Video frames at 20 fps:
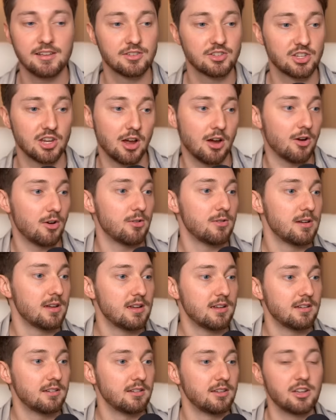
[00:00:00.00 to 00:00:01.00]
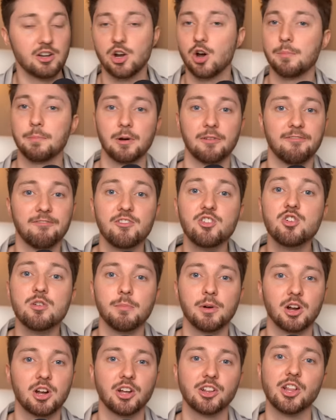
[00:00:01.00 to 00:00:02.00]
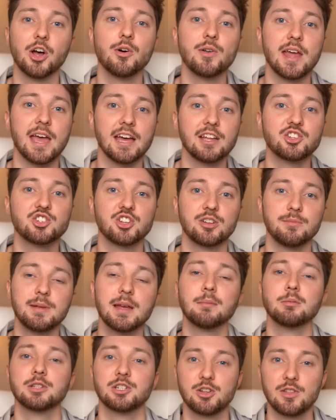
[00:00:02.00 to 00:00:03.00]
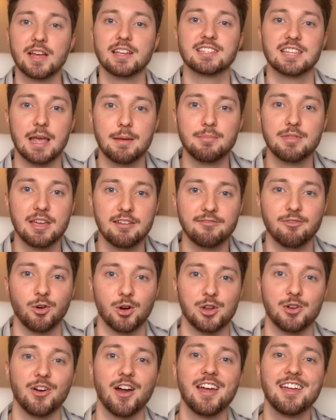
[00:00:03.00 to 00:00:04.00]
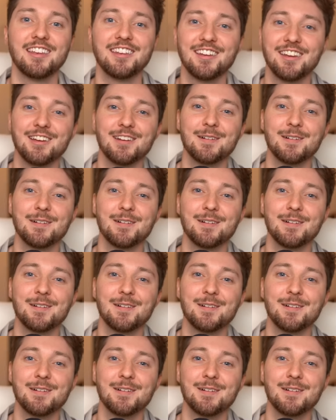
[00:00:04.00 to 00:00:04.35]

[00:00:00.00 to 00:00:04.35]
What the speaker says: So, you know, a perfume or cologne ad should be able to do that same thing for you, right?